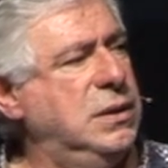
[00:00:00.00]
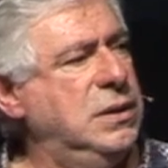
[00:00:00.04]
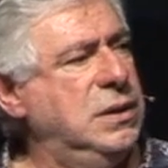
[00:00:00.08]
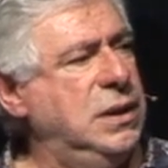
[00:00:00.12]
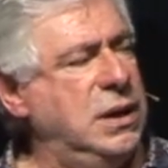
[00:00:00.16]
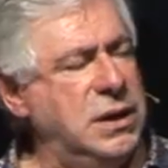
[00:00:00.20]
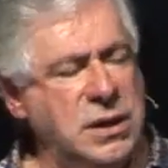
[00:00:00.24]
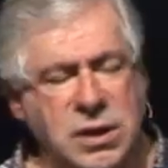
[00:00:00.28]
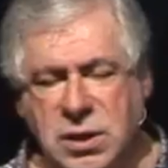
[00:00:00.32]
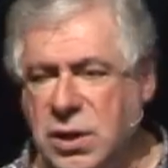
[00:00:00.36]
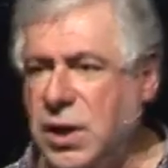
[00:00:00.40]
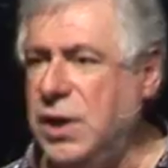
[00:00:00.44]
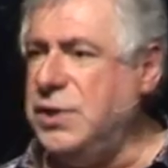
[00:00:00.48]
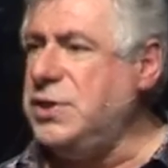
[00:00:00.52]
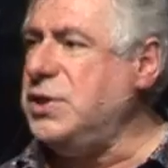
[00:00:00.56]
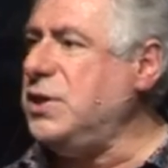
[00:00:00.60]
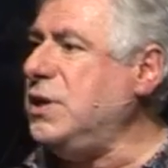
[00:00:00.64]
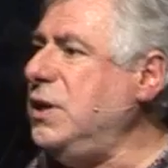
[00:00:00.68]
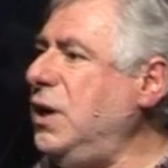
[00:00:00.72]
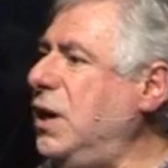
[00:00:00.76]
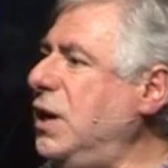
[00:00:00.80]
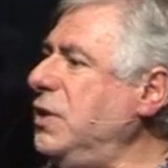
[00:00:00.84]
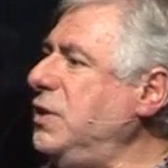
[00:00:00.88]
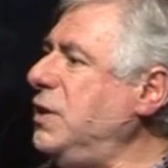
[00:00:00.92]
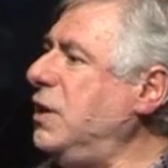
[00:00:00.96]
It cost
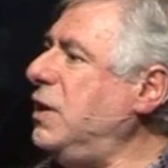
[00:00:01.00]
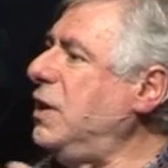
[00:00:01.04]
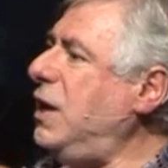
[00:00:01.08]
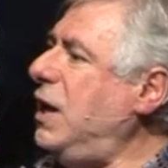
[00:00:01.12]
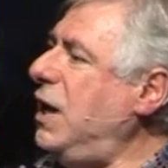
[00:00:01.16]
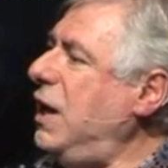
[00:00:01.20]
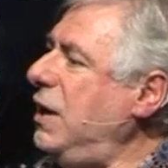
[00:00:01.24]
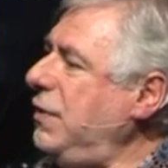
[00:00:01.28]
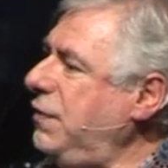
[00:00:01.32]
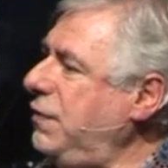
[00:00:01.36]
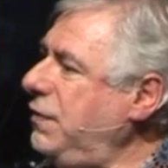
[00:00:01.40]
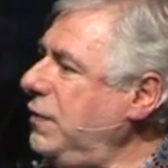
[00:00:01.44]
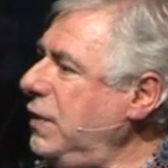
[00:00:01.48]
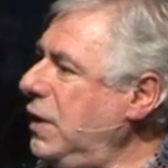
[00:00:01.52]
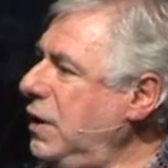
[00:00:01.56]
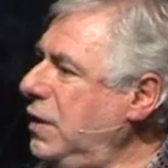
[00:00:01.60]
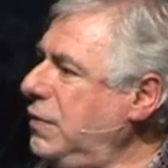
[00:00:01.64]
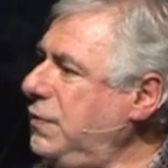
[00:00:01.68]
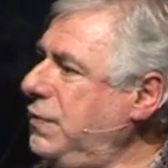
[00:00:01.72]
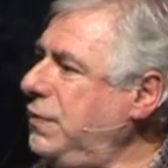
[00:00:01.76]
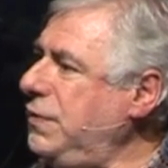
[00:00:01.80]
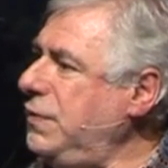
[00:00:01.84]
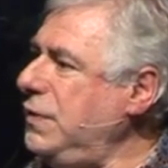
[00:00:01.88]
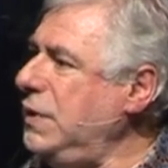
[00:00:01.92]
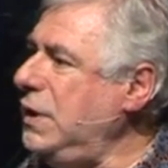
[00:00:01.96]
God the life
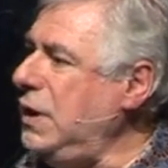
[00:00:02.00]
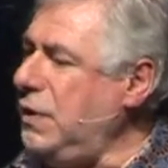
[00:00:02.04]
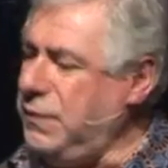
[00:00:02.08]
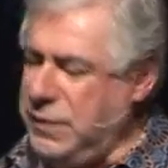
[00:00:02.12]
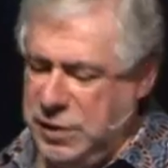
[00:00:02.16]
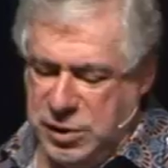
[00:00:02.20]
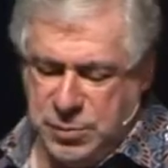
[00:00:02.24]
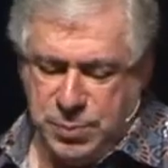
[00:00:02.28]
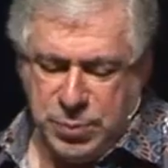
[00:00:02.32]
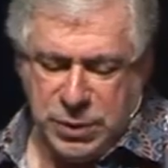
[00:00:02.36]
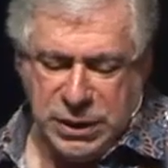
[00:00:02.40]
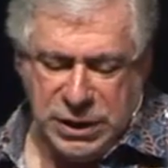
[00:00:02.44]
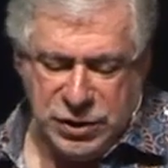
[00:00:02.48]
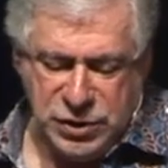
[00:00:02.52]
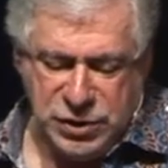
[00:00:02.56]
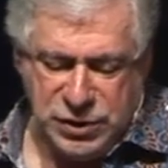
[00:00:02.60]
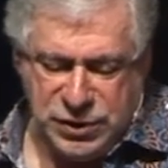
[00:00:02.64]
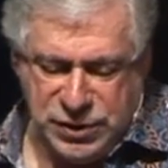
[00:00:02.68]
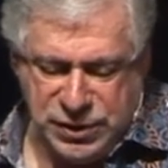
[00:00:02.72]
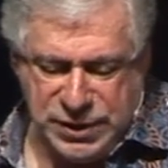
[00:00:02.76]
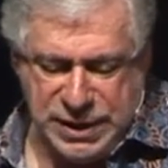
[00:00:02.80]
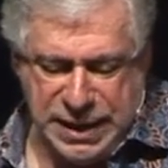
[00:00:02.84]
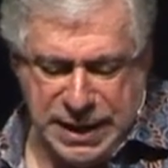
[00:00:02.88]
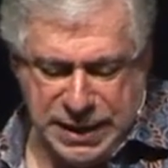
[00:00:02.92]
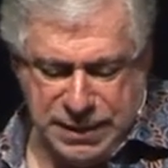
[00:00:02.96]
of his precious
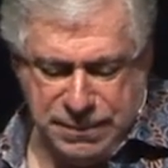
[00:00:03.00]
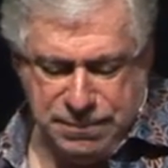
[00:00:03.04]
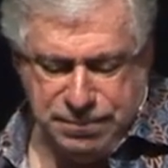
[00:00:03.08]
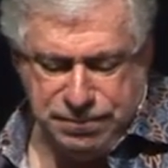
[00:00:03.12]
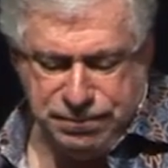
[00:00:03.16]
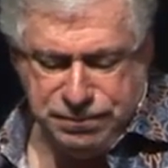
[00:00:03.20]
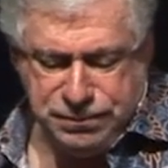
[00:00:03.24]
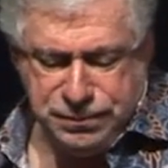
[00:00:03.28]
Son